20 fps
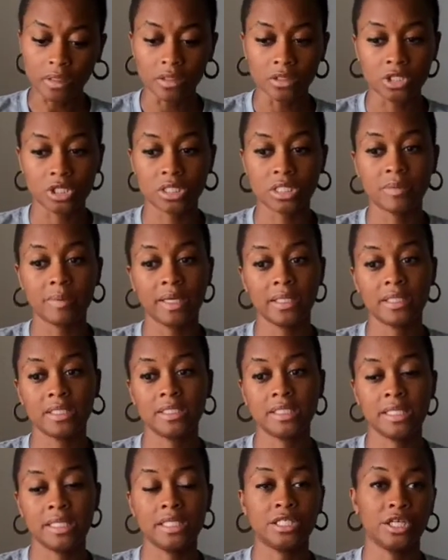just to make
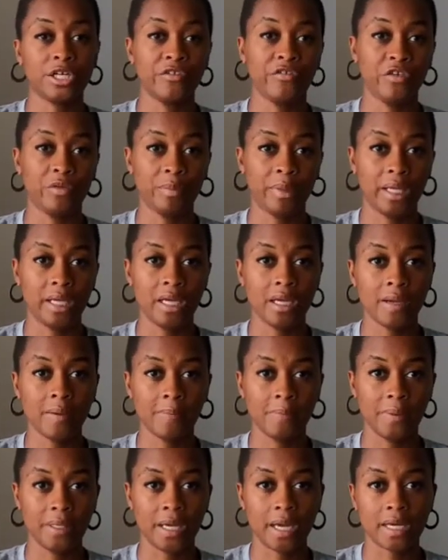this easier for me,
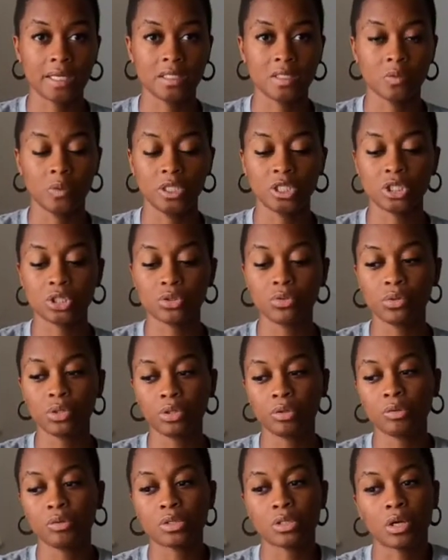because we do
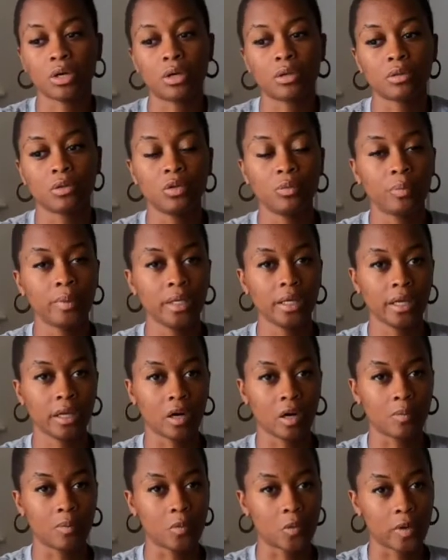use our looping in
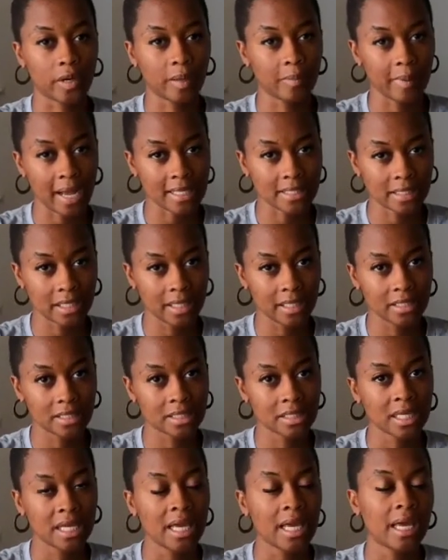our morning
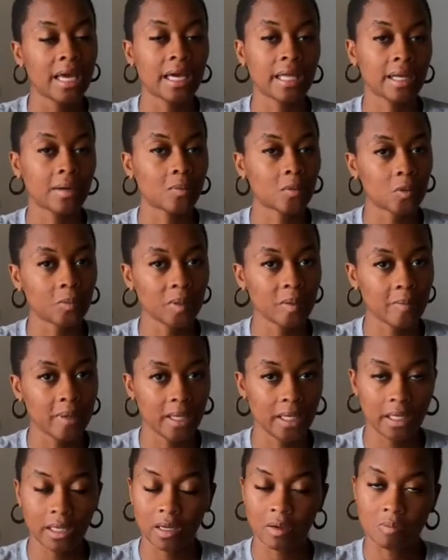baskets, and I will be
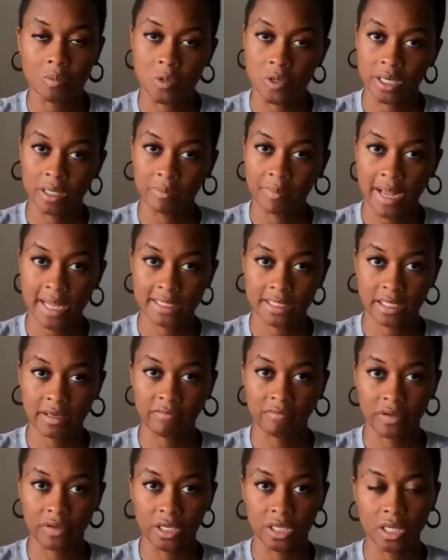making a morning basket
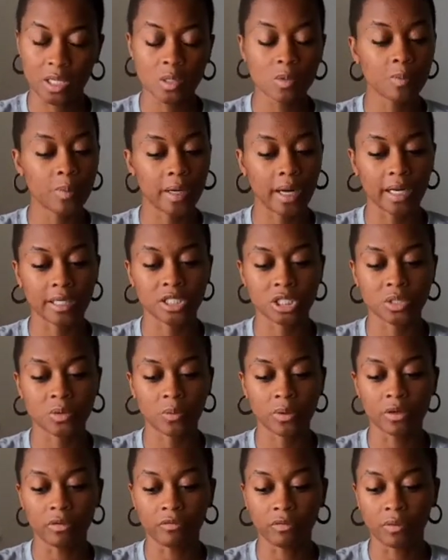video, but I just
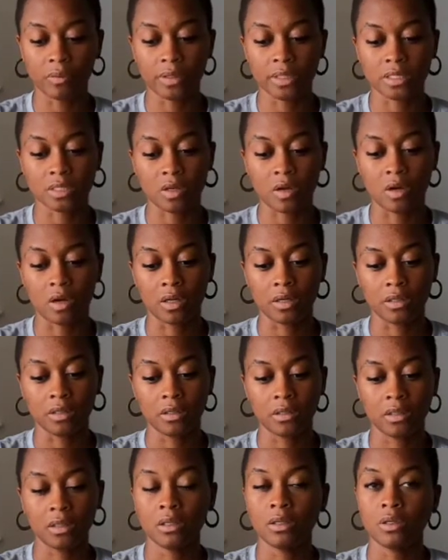want to focus on
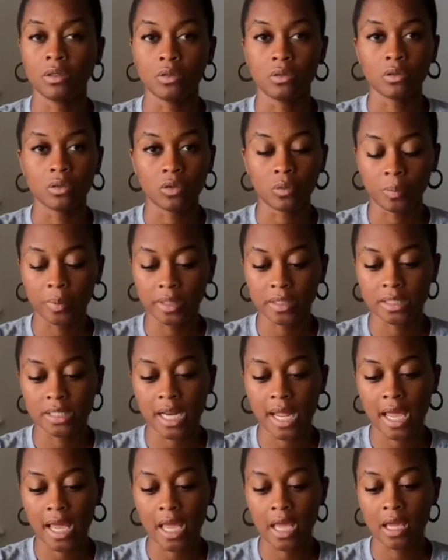looping
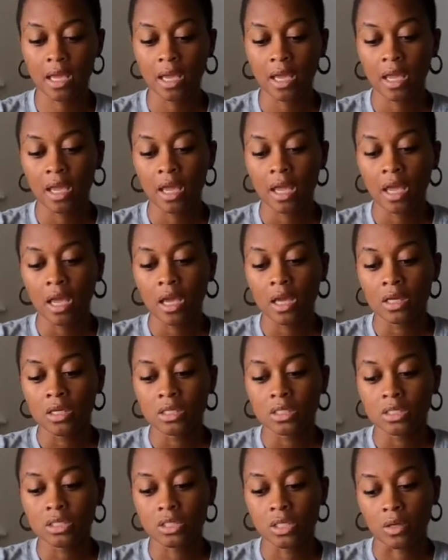today.
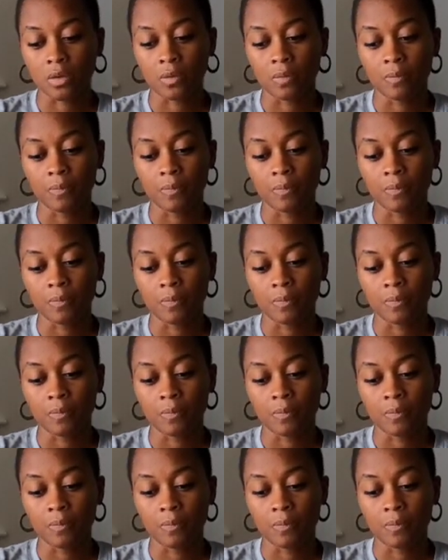So